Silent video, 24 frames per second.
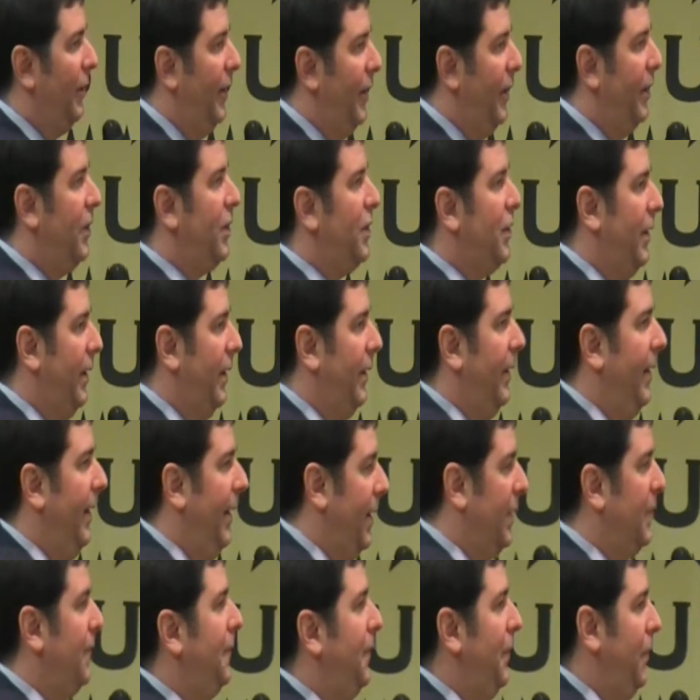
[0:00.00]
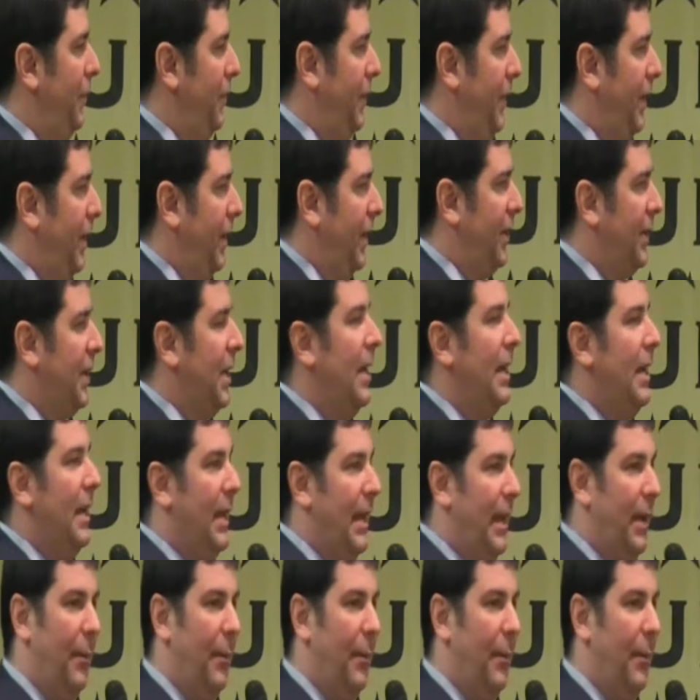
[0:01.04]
industry in the next few years.